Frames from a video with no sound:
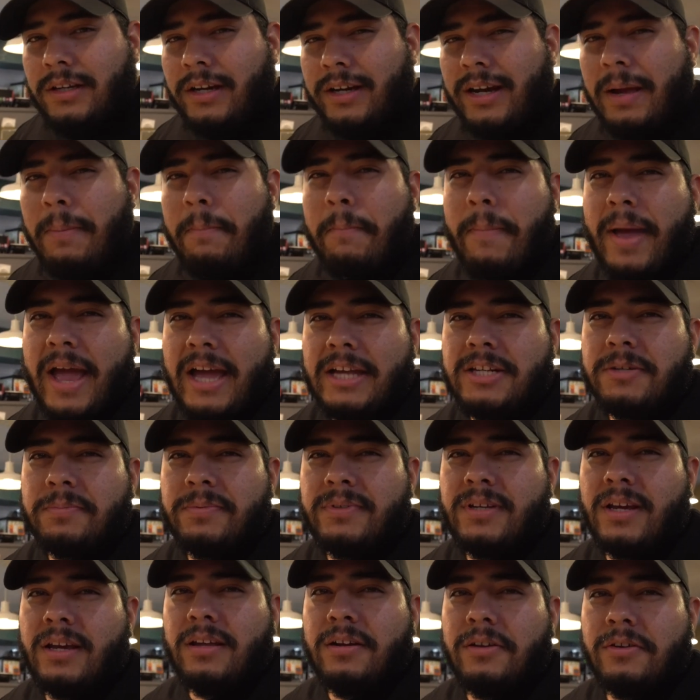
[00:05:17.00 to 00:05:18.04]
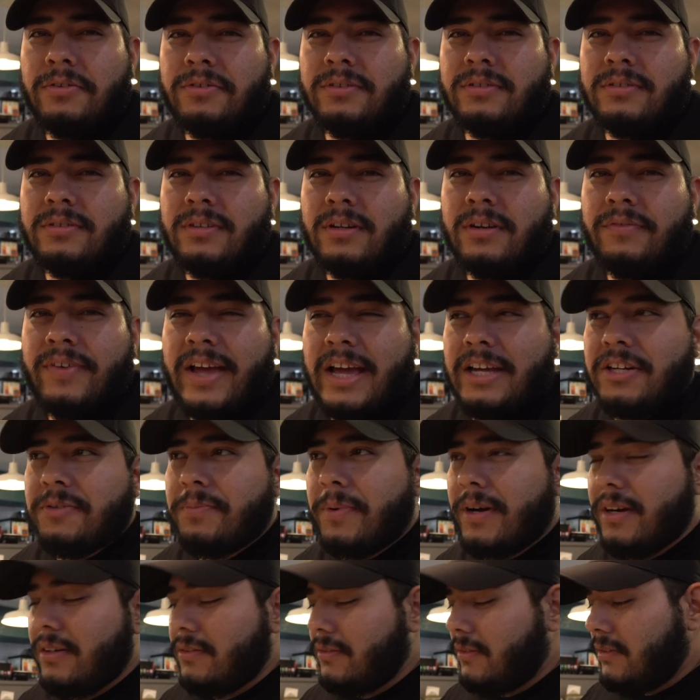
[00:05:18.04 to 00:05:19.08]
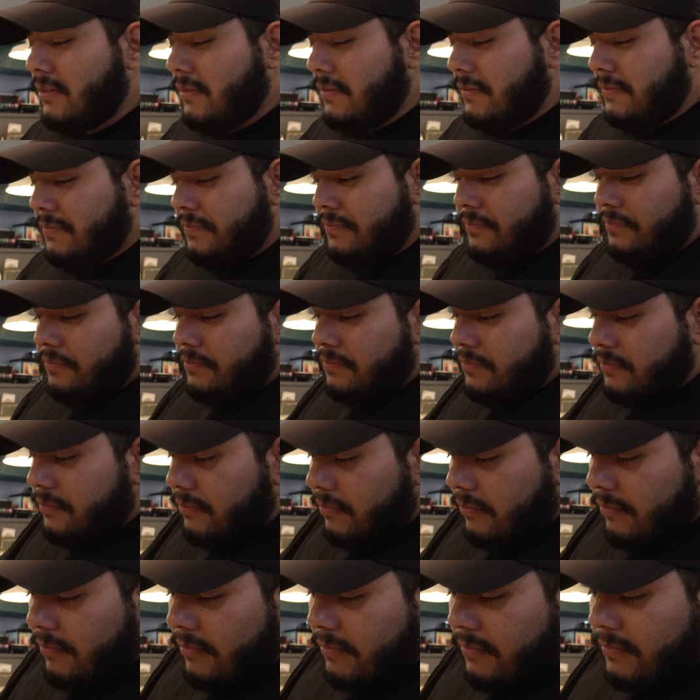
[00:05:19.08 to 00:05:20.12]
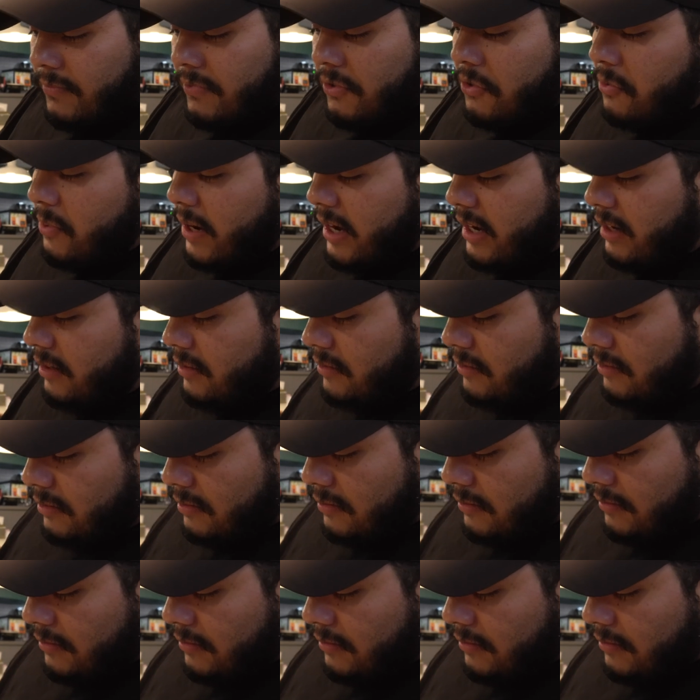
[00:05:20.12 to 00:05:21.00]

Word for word: I got mashed potatoes instead of hash browns. Two eggs.